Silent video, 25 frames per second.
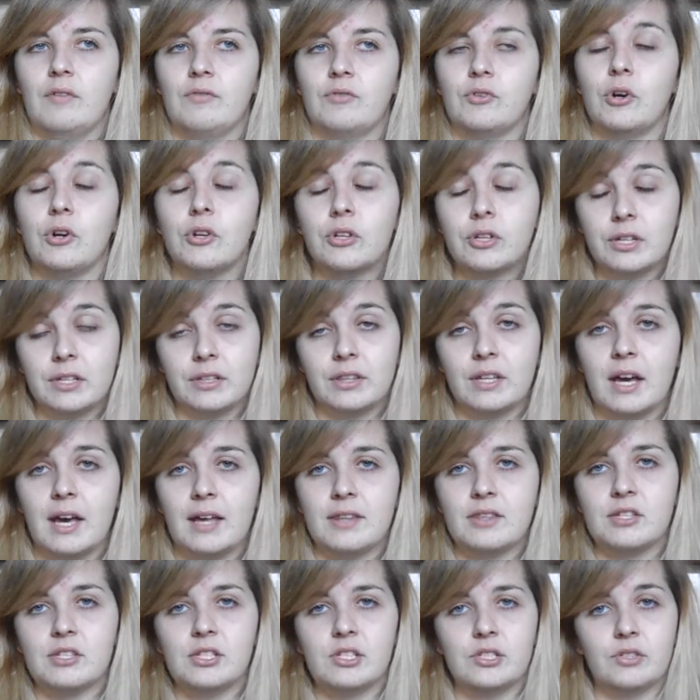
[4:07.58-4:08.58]
Veronica and the
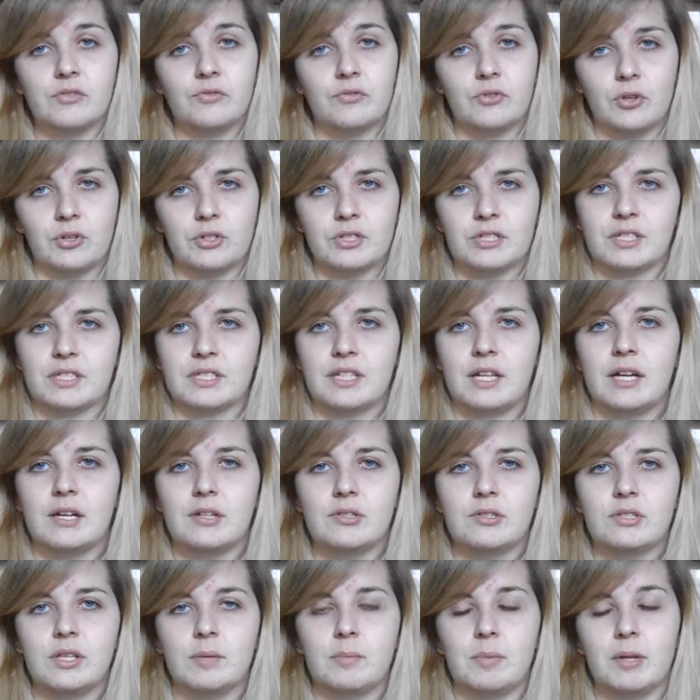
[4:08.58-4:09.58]
Heathers are at Veronica's
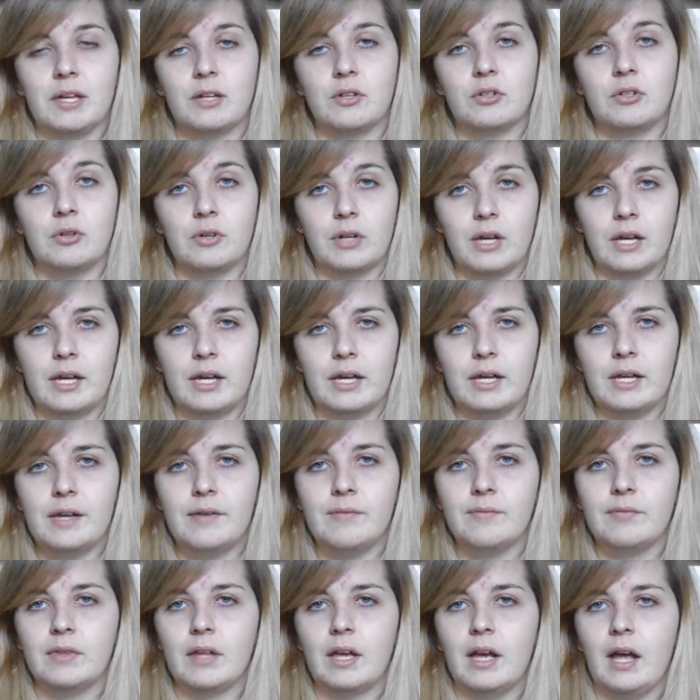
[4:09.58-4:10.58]
house, they're playing
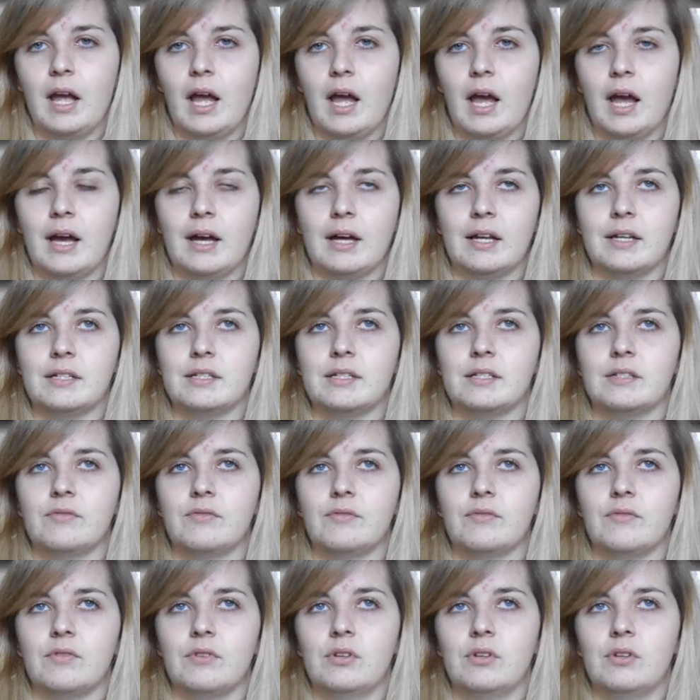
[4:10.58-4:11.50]
croquet, and